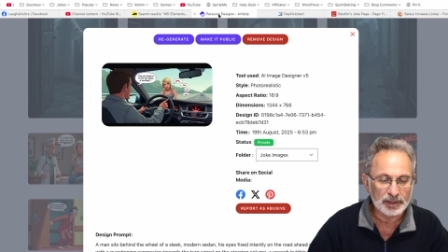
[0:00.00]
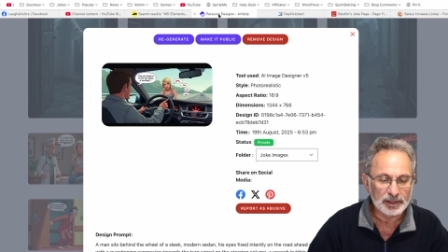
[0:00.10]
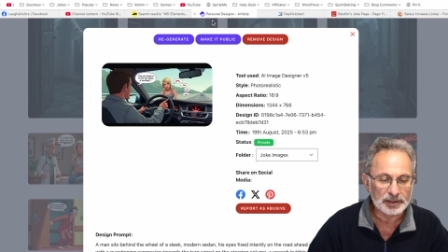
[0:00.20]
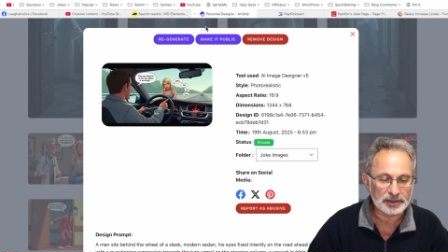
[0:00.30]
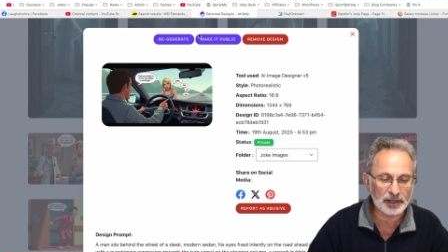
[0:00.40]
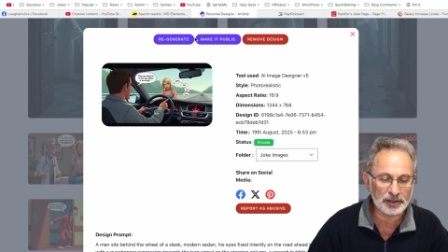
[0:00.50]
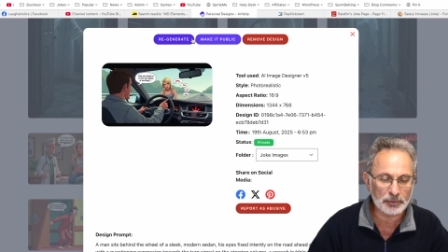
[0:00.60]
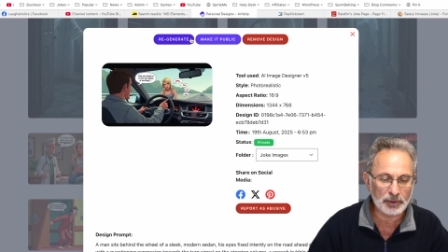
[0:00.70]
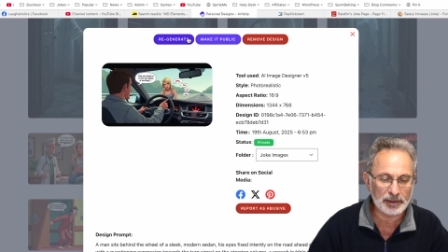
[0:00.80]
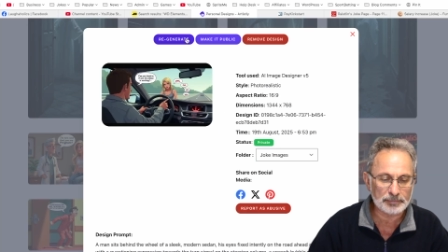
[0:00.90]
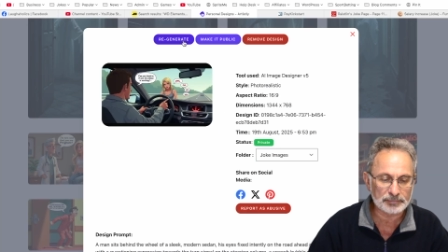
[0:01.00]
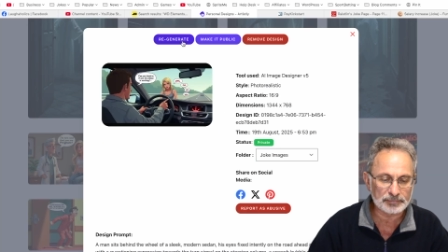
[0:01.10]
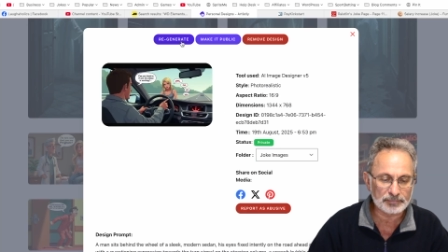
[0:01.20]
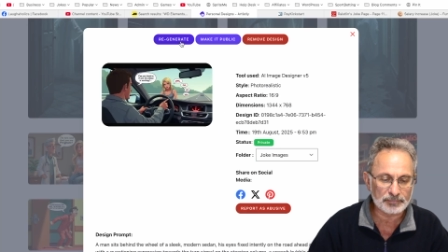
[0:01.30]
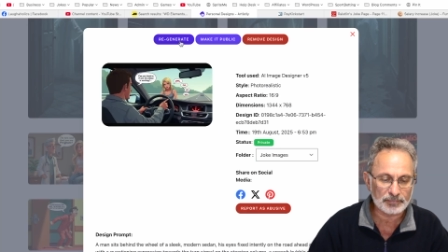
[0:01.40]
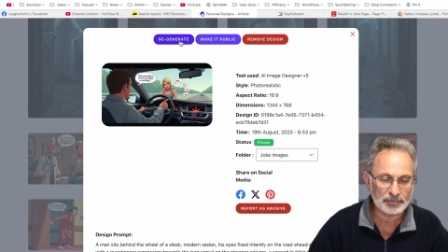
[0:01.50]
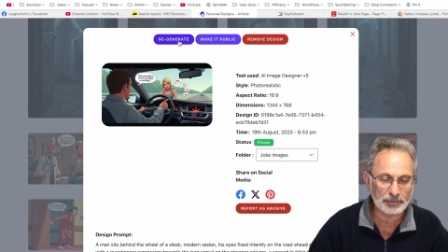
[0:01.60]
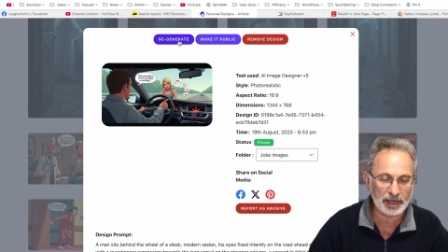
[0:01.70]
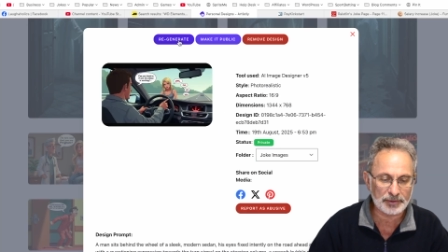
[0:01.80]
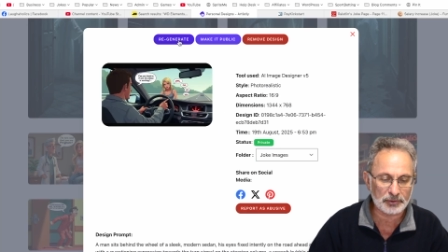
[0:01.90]
So
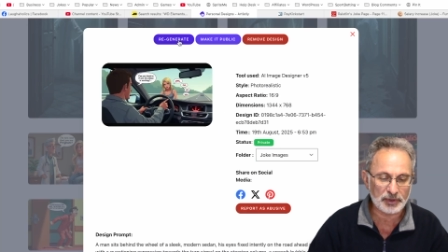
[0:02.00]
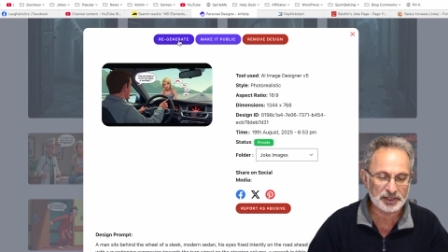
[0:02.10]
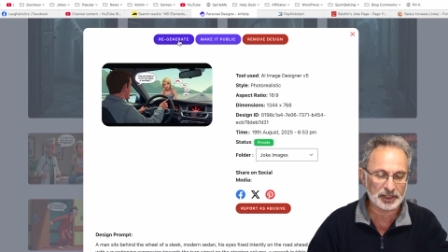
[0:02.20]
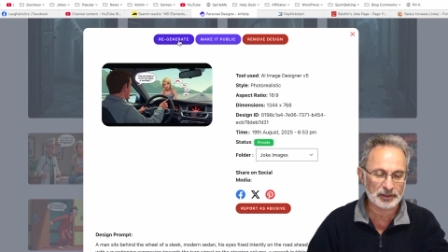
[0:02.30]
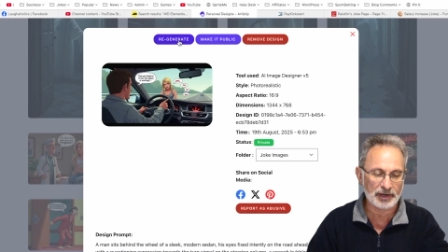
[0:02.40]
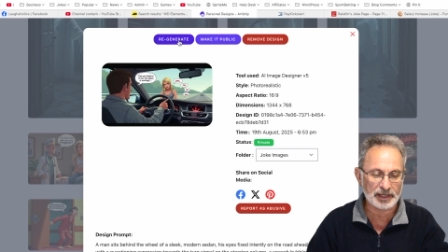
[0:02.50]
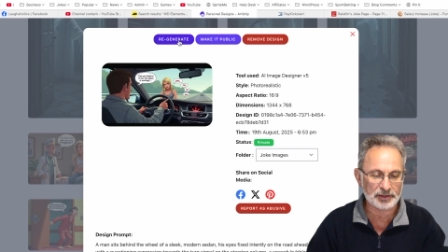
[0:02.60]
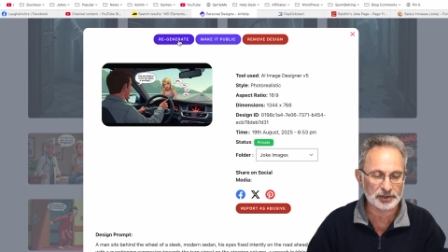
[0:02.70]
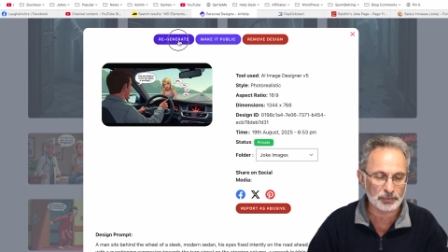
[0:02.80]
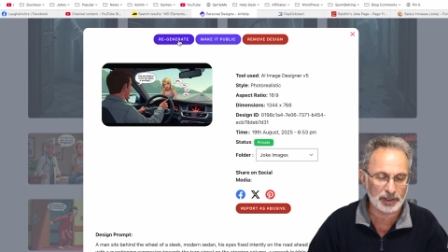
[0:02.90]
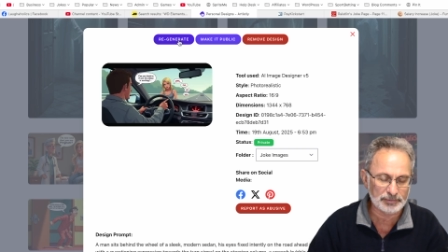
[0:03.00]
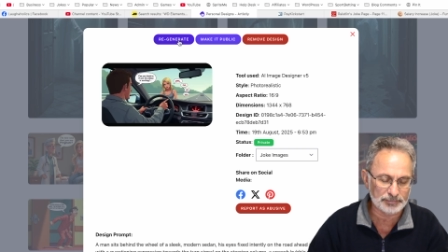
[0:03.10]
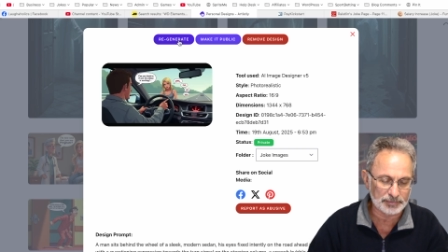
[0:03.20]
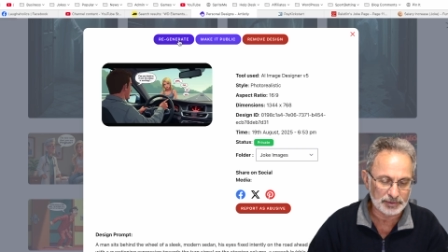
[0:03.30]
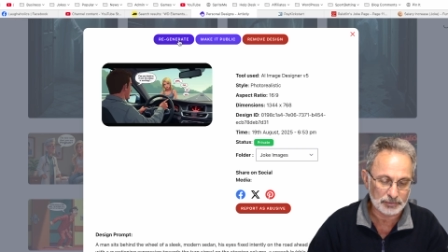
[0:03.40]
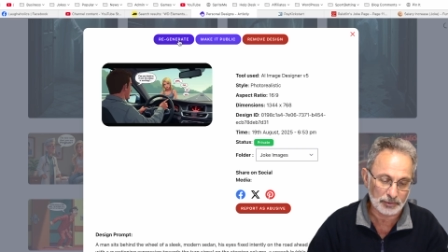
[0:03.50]
rather than regenerate this one, or I'm